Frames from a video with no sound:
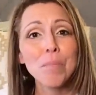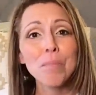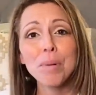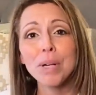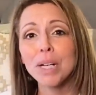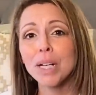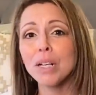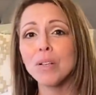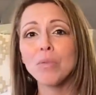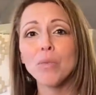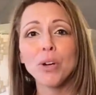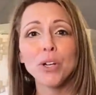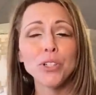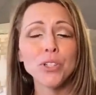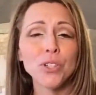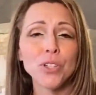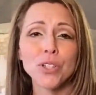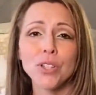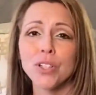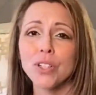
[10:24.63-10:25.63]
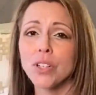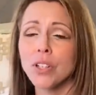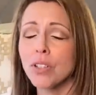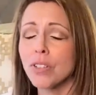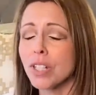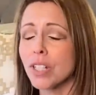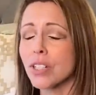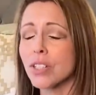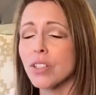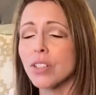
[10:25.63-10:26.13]
But I want you to
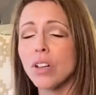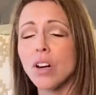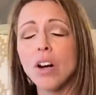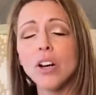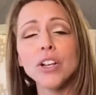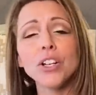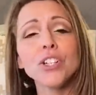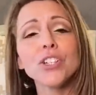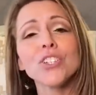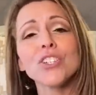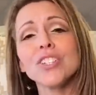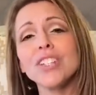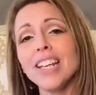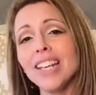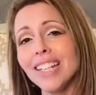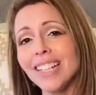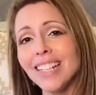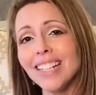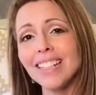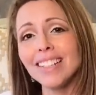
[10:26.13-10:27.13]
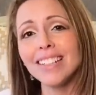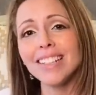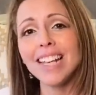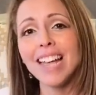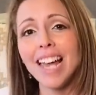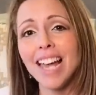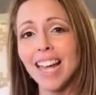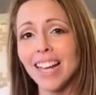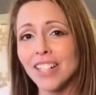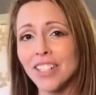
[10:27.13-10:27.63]
know that as long as you're taking the
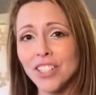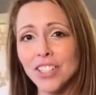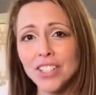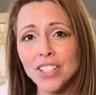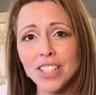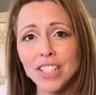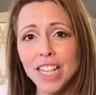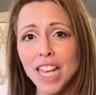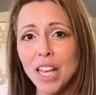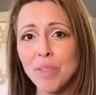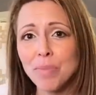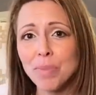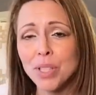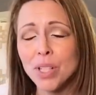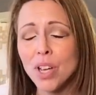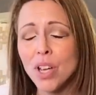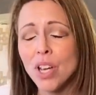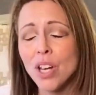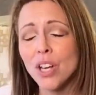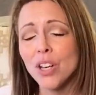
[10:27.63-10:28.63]
action steps,